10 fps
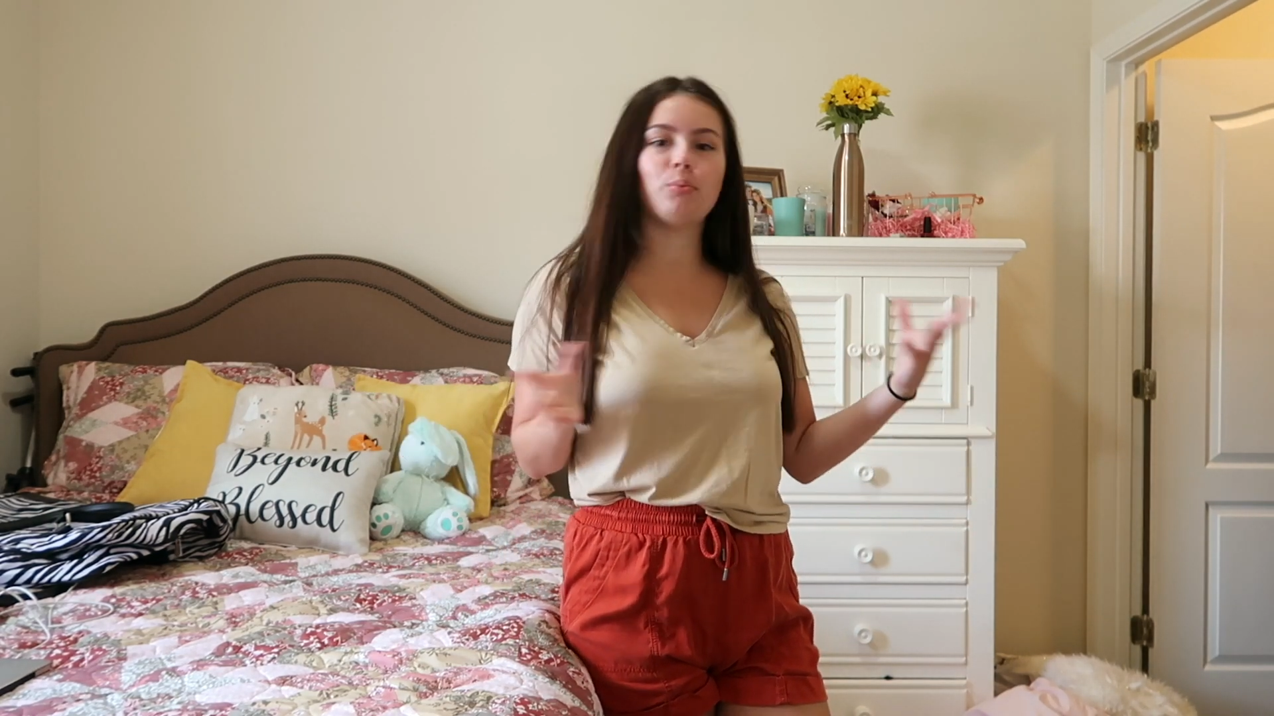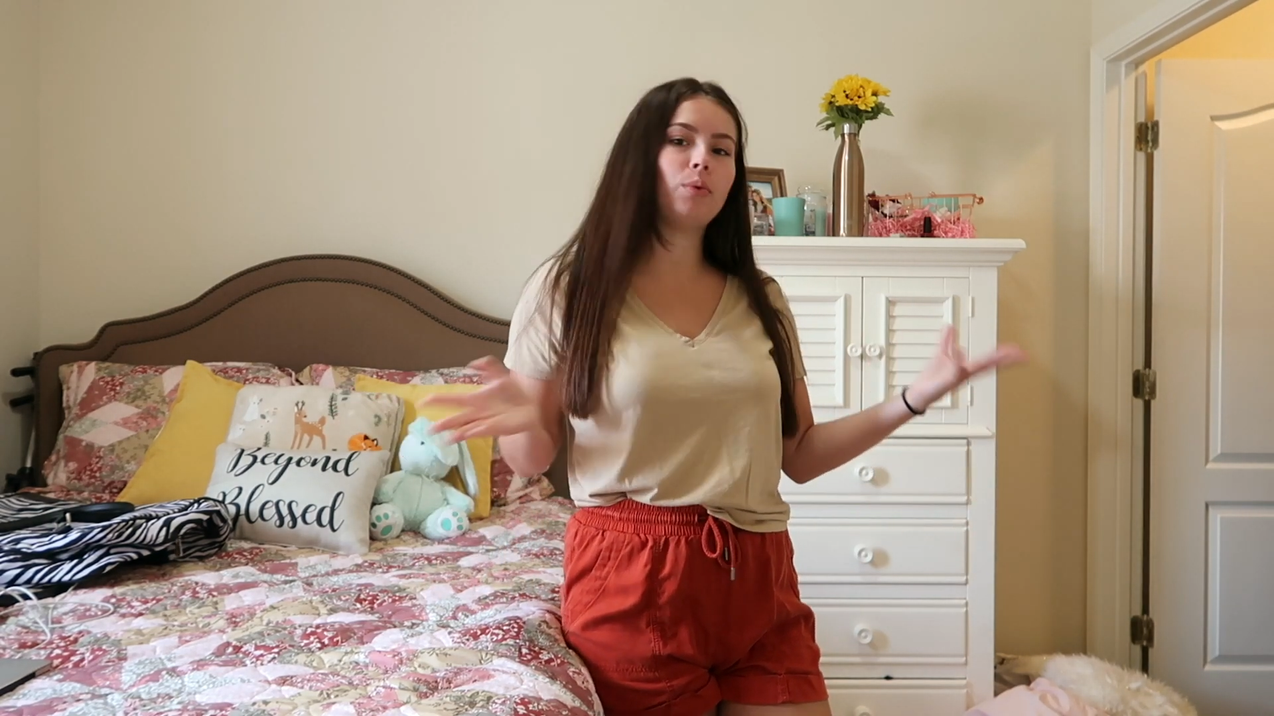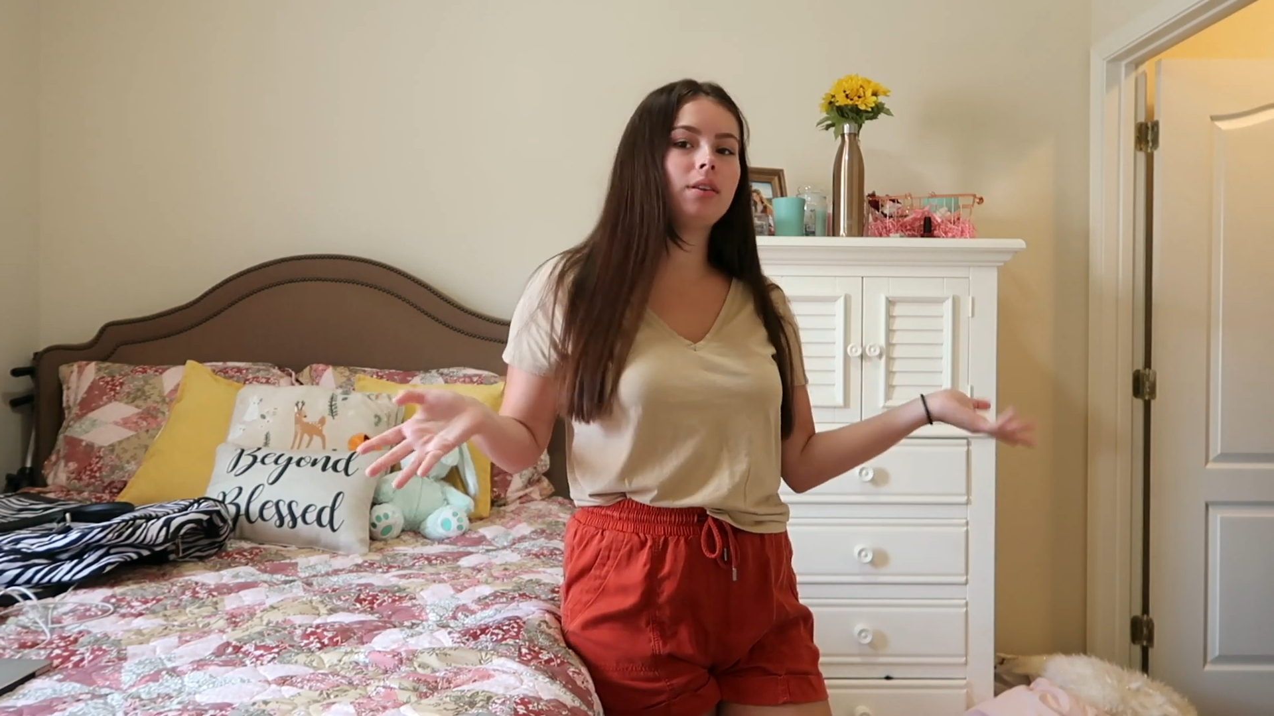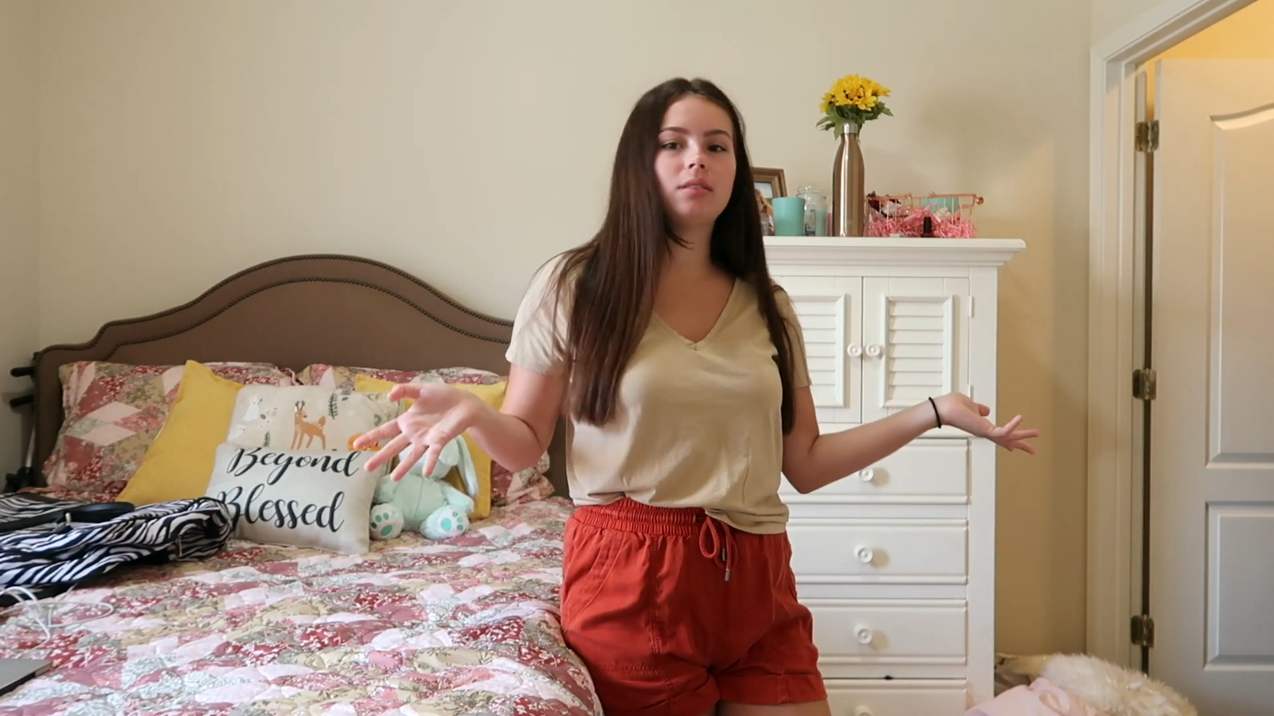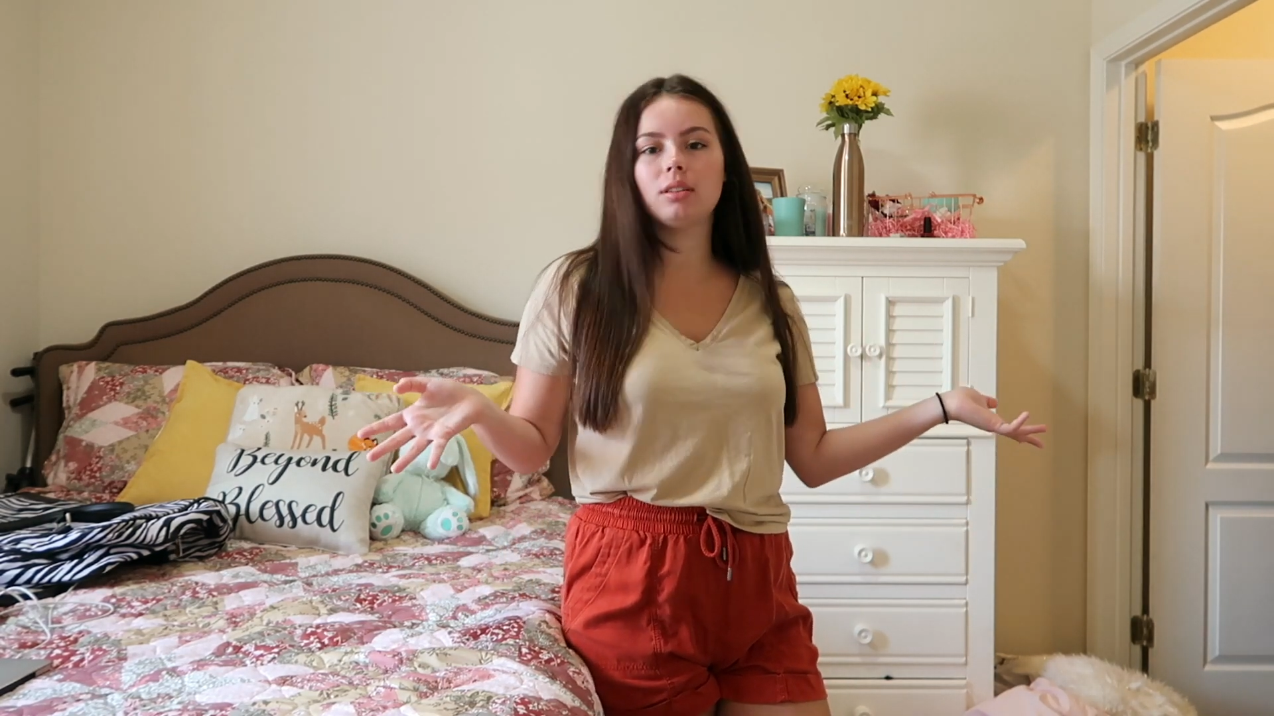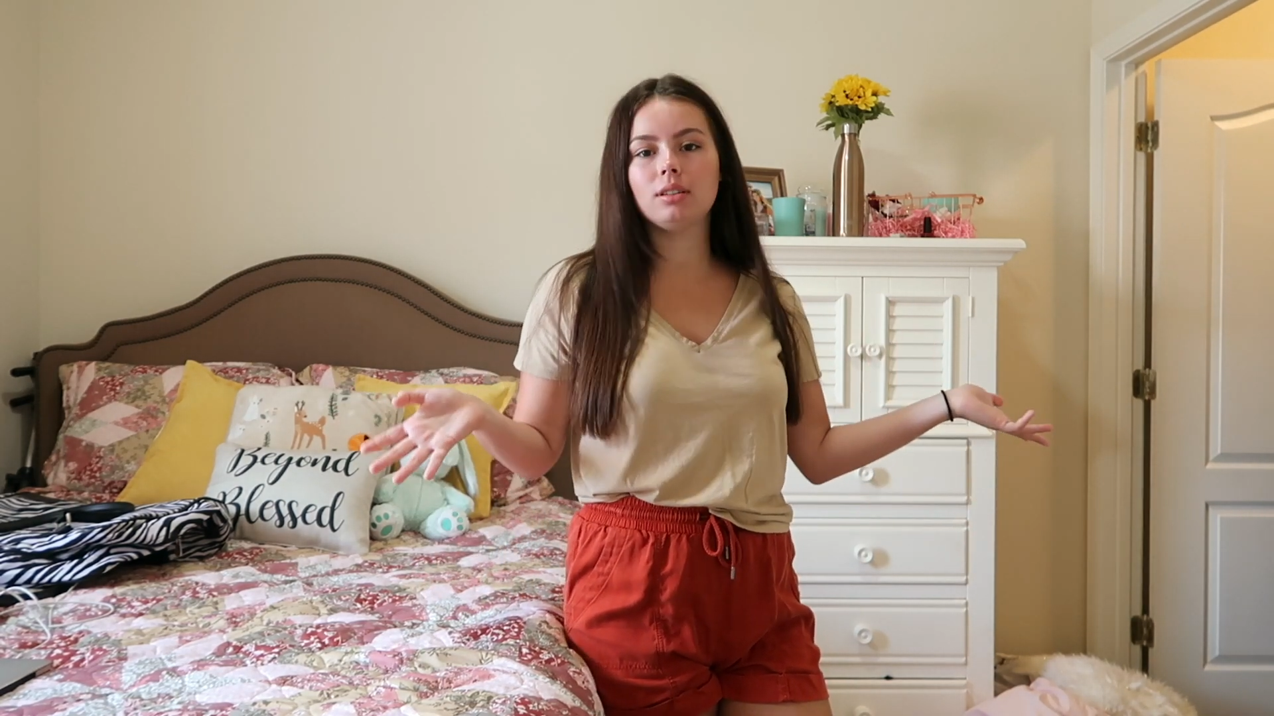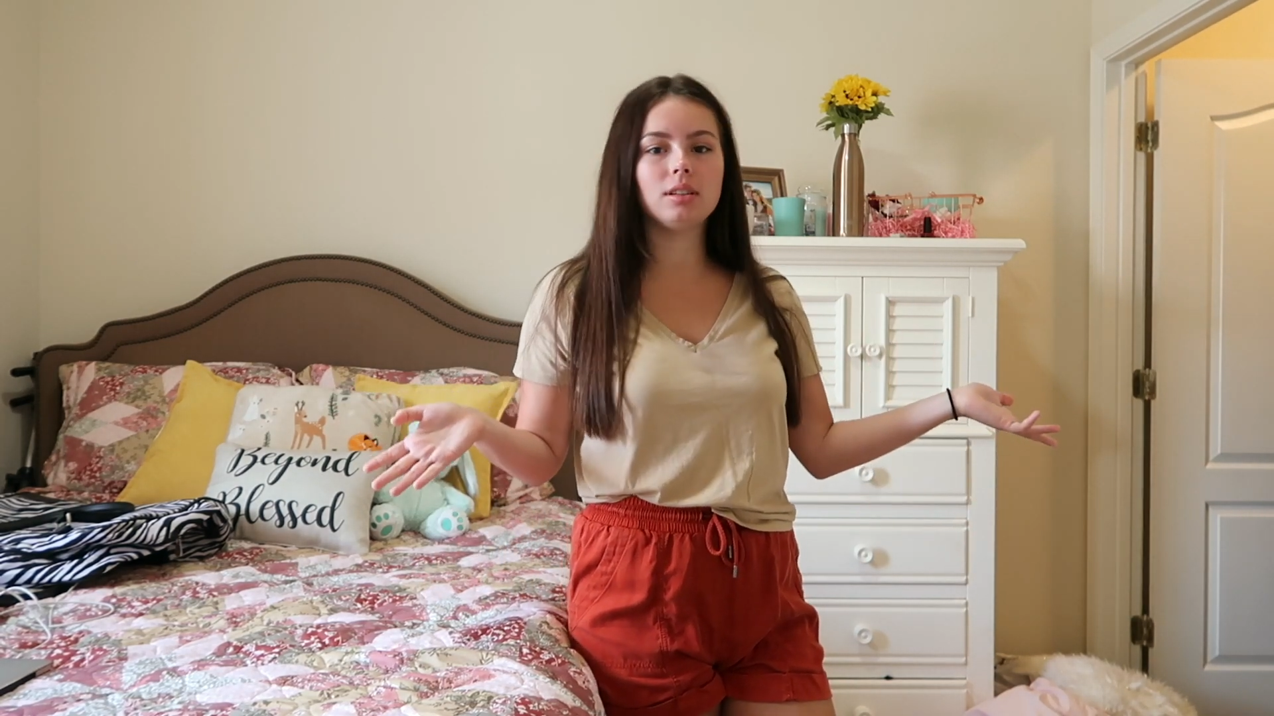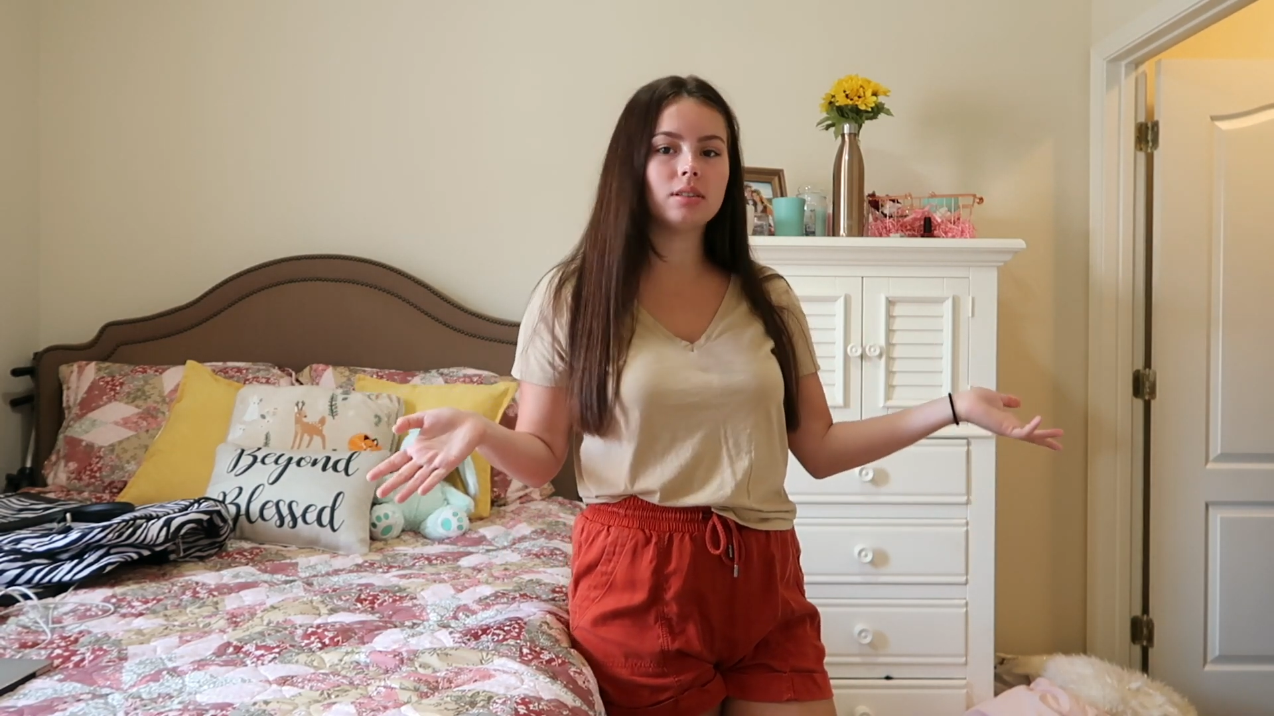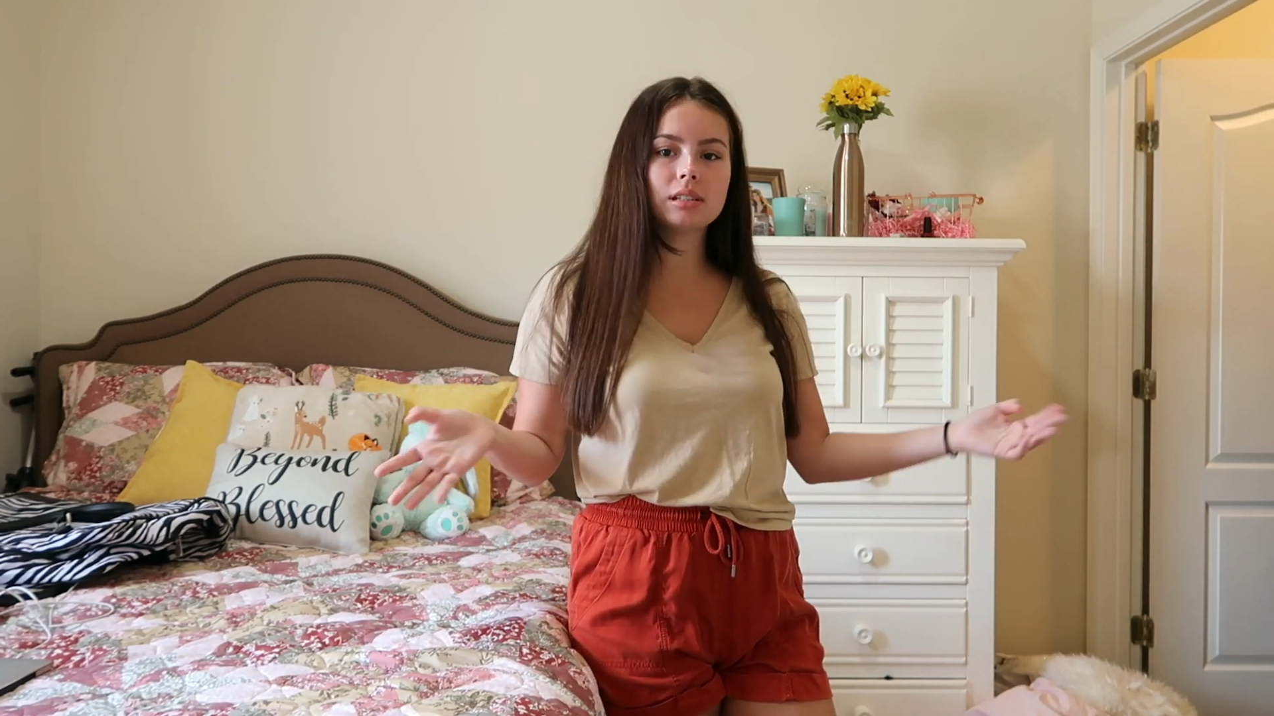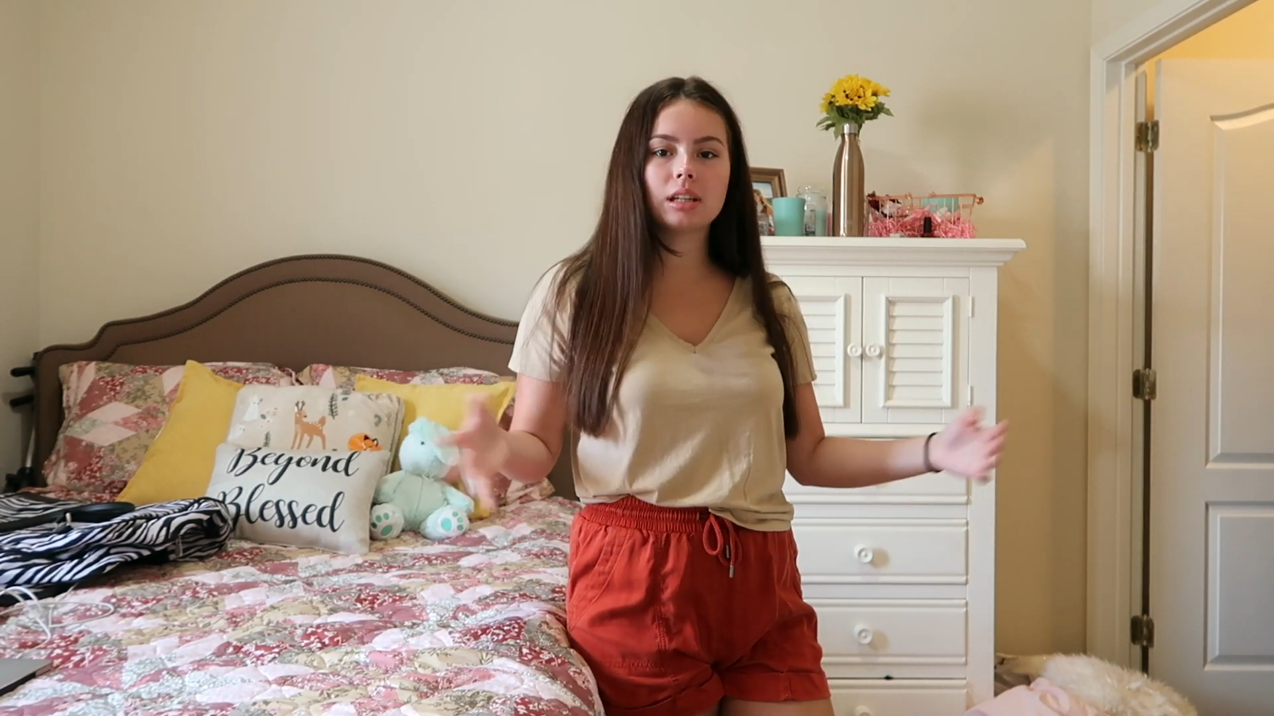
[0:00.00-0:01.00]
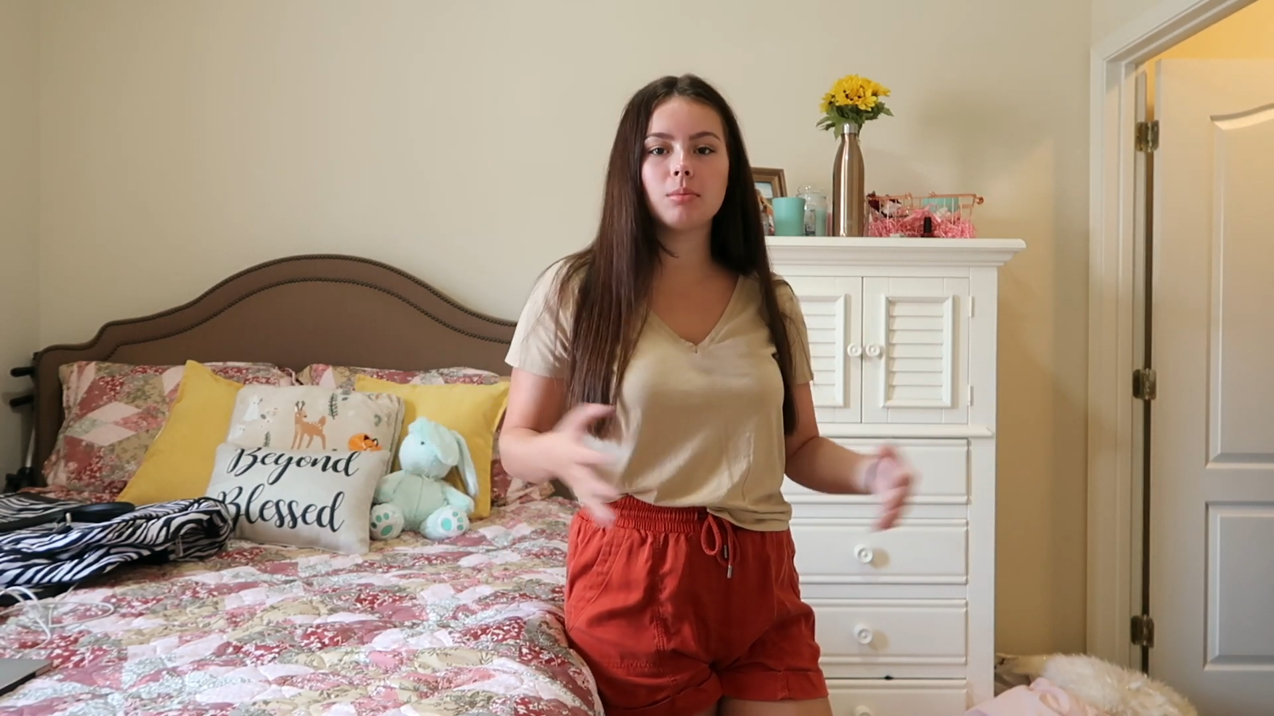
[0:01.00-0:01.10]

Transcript: what the deal is